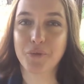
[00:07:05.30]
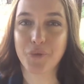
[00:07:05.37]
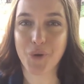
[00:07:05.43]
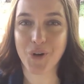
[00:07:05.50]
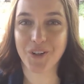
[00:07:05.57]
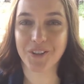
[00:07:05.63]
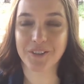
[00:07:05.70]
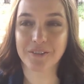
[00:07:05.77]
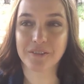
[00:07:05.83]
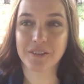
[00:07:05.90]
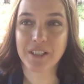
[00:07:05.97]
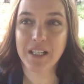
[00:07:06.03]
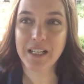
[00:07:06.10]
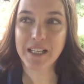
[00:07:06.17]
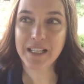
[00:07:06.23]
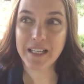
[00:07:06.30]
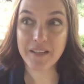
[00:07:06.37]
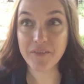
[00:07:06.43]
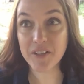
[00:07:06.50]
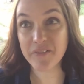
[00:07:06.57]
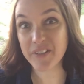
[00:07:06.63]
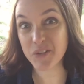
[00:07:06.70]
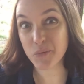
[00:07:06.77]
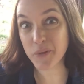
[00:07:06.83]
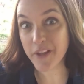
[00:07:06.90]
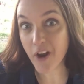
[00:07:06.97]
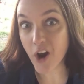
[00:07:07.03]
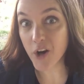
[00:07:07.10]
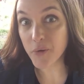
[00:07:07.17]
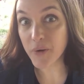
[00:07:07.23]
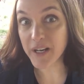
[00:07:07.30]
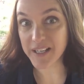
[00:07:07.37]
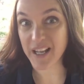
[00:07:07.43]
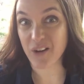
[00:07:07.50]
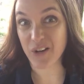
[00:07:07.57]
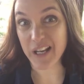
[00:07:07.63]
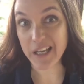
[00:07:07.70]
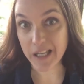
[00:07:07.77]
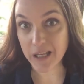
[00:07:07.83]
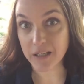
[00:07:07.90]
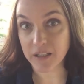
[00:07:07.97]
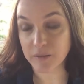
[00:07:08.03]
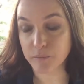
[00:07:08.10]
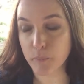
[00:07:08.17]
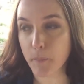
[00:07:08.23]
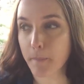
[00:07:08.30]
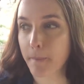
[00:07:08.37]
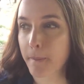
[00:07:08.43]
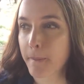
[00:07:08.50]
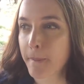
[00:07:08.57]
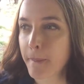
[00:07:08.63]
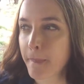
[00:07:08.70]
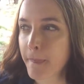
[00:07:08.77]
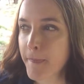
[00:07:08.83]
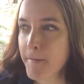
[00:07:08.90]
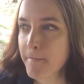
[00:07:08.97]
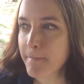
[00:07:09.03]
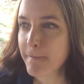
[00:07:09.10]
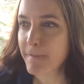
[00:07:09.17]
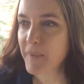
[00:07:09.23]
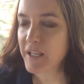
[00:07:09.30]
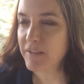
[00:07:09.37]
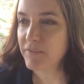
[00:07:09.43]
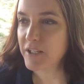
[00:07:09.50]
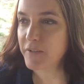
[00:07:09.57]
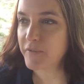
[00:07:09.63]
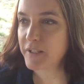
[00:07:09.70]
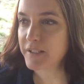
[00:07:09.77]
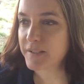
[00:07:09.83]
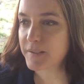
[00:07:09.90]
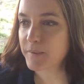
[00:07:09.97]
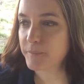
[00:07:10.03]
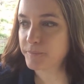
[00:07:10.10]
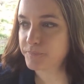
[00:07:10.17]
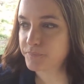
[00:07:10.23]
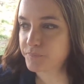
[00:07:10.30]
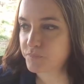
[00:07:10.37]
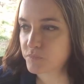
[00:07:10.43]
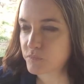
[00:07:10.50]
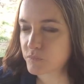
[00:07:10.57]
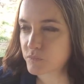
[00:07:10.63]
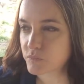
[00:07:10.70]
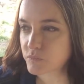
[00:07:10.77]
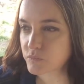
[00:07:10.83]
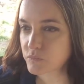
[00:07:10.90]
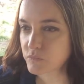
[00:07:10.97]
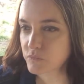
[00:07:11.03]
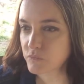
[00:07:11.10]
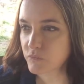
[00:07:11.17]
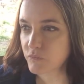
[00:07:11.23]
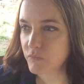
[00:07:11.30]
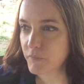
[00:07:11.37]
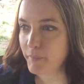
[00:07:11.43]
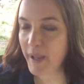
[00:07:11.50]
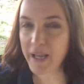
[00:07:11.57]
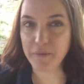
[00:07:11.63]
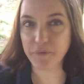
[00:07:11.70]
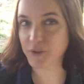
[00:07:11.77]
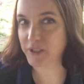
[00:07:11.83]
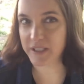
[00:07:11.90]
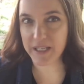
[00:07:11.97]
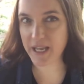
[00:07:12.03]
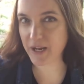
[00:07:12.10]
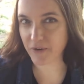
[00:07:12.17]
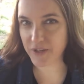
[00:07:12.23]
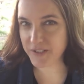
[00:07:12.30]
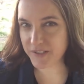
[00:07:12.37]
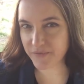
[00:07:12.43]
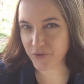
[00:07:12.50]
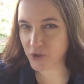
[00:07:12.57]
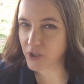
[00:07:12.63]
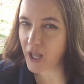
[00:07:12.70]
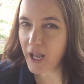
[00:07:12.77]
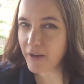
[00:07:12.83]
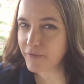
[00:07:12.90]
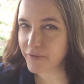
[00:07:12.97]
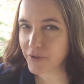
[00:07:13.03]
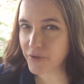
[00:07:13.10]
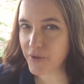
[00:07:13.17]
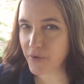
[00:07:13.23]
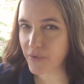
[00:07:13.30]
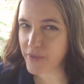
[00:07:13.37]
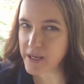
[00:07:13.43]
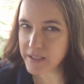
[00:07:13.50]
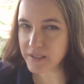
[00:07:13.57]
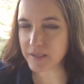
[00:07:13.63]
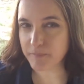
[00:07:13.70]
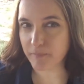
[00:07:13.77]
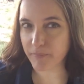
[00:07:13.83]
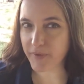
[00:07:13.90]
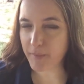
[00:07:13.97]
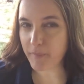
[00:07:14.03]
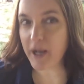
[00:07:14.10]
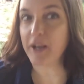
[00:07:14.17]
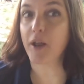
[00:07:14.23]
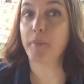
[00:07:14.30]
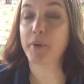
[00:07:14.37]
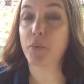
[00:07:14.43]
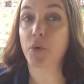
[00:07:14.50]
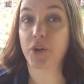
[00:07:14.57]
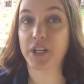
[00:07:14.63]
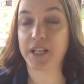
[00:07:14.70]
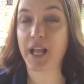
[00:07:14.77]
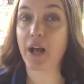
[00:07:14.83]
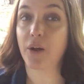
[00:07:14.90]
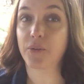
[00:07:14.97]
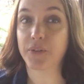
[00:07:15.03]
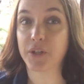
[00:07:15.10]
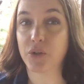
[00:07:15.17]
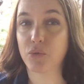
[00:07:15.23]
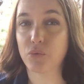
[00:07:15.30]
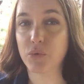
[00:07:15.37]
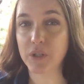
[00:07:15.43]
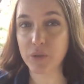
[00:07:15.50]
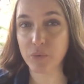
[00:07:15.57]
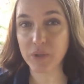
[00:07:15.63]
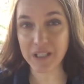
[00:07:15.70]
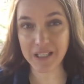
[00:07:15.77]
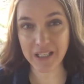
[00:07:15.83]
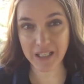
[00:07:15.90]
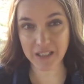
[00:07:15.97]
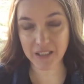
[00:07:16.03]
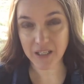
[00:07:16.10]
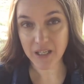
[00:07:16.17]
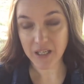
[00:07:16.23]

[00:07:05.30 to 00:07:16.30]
for? Even if it's really hard right now, and I get it. Even if it's painful in areas of your life or there are things that might not be working out that you really, really need